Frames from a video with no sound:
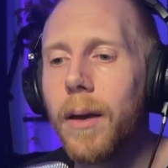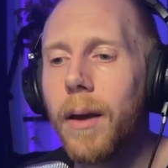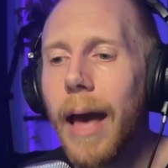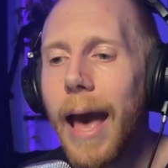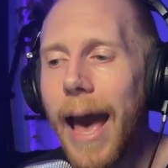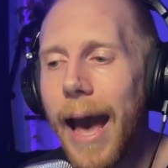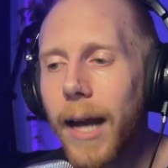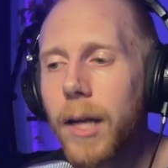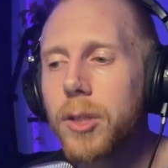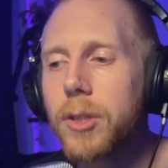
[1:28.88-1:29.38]

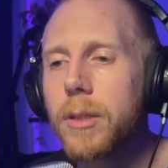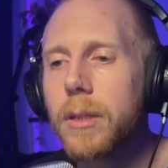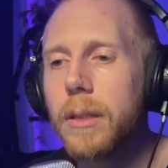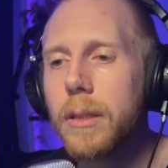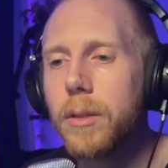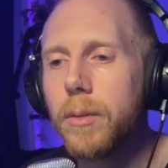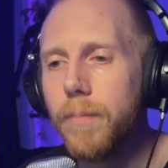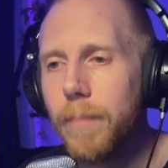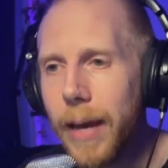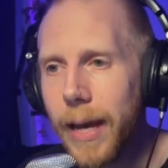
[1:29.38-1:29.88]
actually
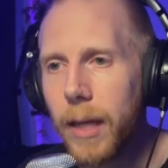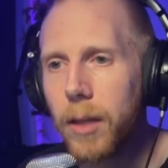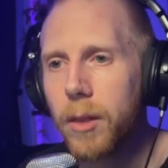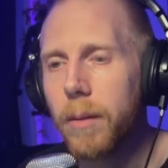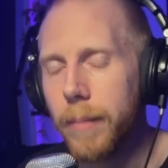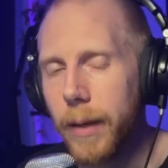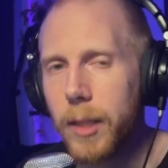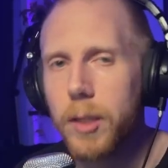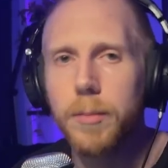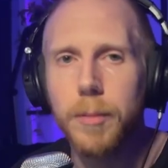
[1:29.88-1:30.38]
make the
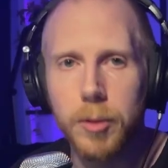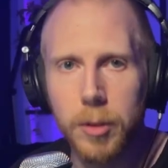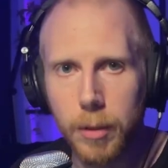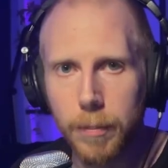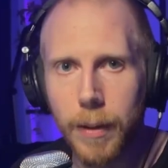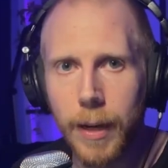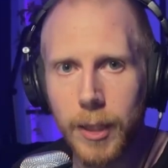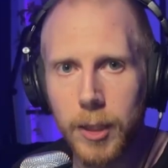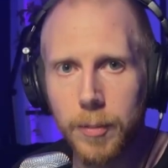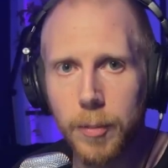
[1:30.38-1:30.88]
best music
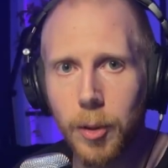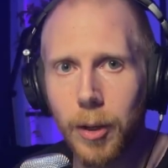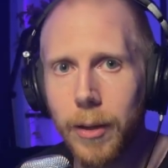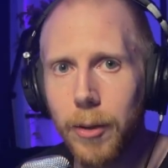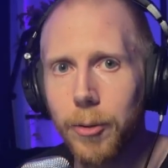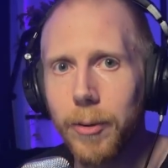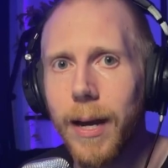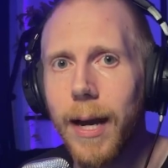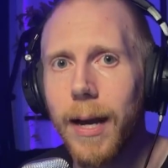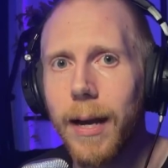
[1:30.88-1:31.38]
possible and
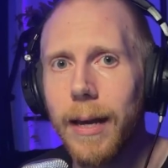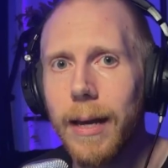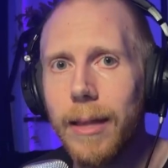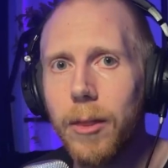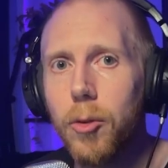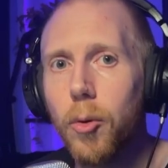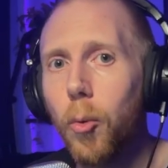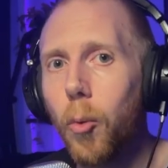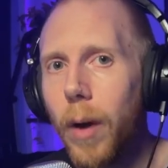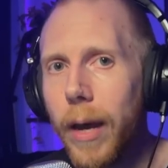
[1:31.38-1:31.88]
they're not in
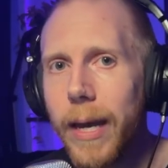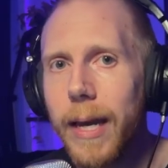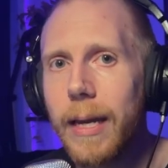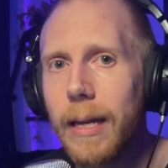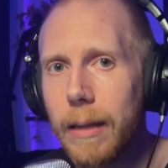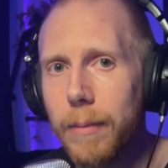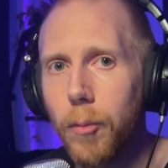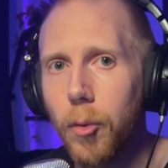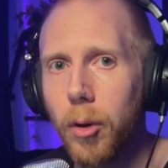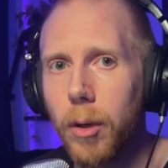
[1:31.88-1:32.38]
the way
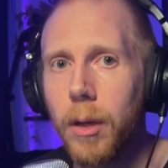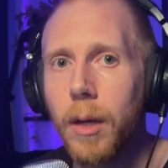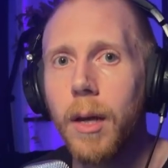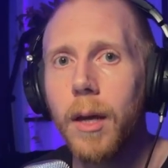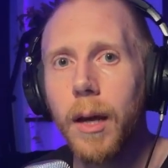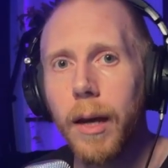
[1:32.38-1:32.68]
anymore.